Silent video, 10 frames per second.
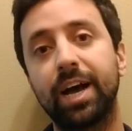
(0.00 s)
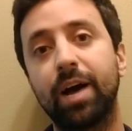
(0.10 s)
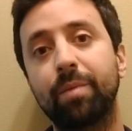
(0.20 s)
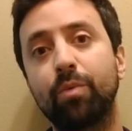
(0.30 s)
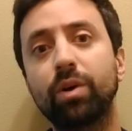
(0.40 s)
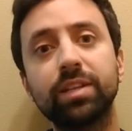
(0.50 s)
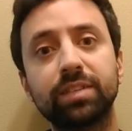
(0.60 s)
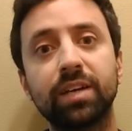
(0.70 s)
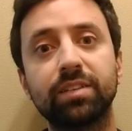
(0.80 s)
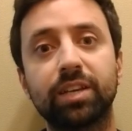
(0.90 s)
Um, and what
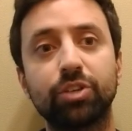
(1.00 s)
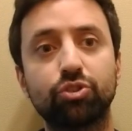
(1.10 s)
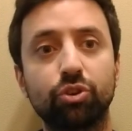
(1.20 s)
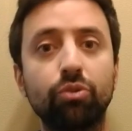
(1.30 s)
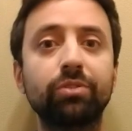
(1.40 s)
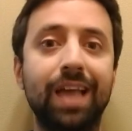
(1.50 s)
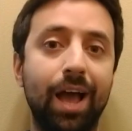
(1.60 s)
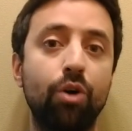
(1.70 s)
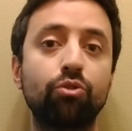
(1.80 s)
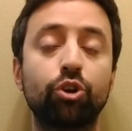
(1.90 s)
it does, it controls
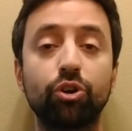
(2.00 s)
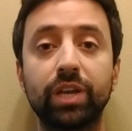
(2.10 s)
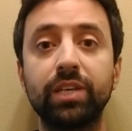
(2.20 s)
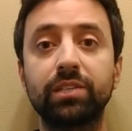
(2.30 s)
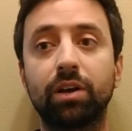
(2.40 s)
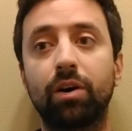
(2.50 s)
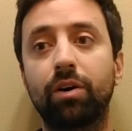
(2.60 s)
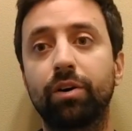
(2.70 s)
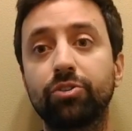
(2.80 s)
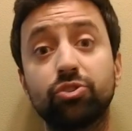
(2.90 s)
how cookies
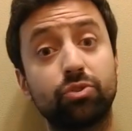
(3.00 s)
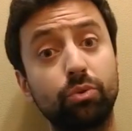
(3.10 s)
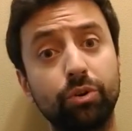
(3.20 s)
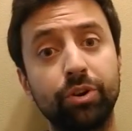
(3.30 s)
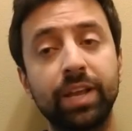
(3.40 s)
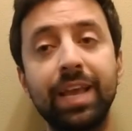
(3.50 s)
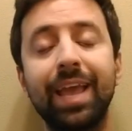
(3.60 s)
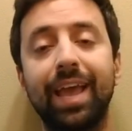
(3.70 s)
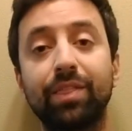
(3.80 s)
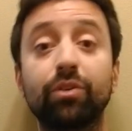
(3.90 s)
are stored
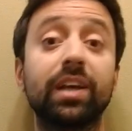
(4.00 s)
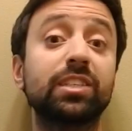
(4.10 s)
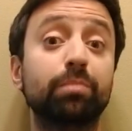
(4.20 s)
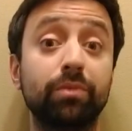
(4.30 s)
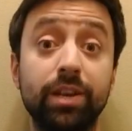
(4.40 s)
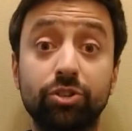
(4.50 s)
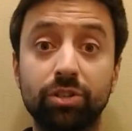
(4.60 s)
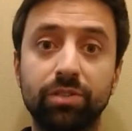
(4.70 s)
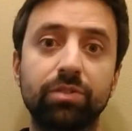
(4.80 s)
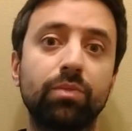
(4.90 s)
and their
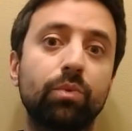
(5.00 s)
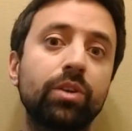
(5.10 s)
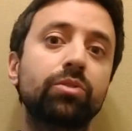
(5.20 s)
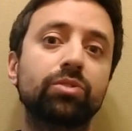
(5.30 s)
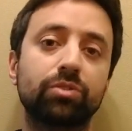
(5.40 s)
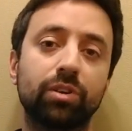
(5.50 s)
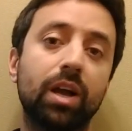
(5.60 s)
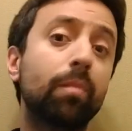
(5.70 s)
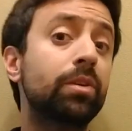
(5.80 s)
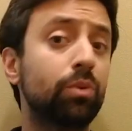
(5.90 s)
expirations when users are
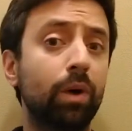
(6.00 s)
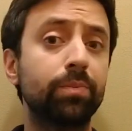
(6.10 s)
coming to